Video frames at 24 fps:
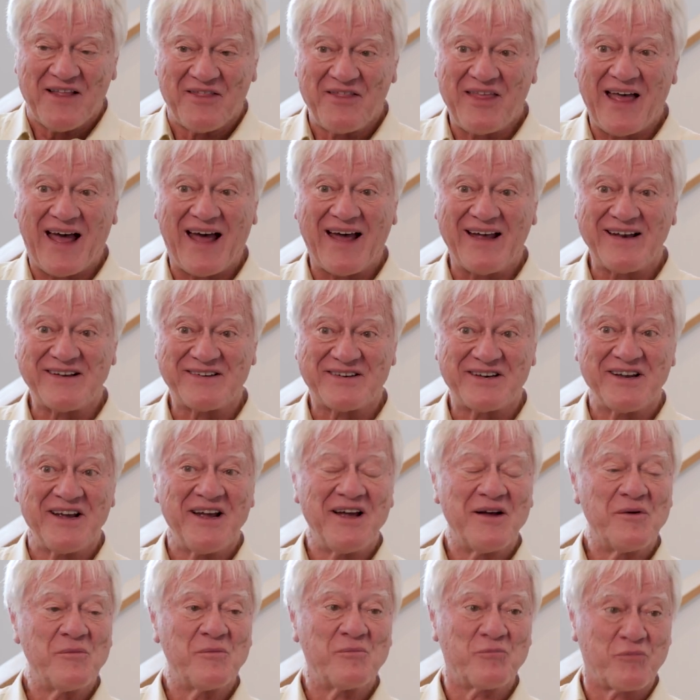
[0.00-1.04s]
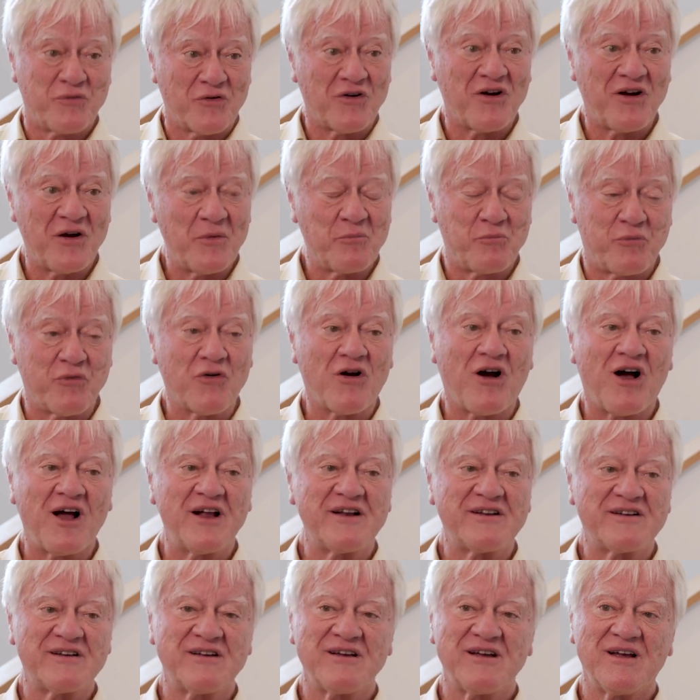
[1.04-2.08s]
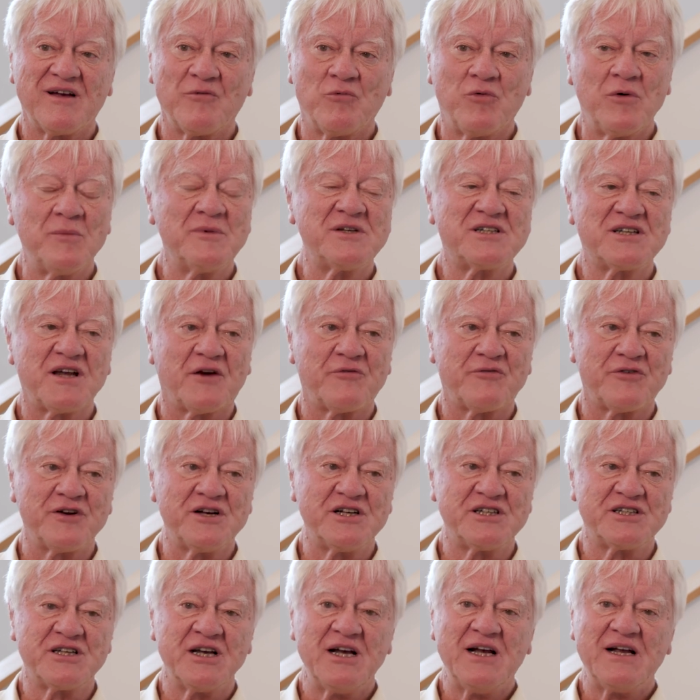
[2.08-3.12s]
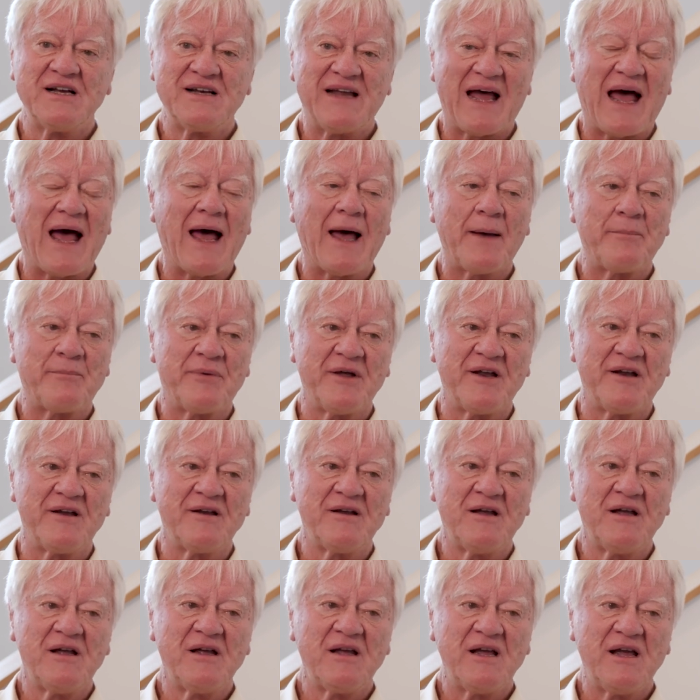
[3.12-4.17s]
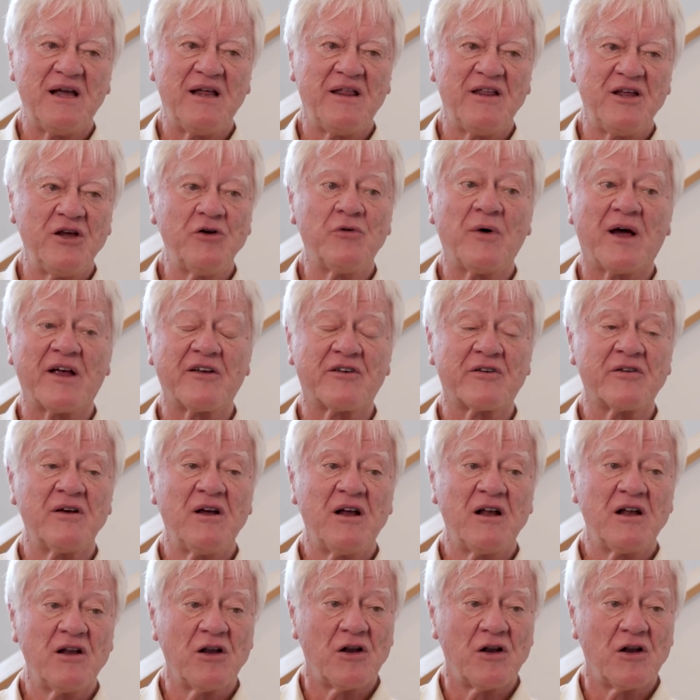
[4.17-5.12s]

that br brought women's suffrage to happen in the U.S.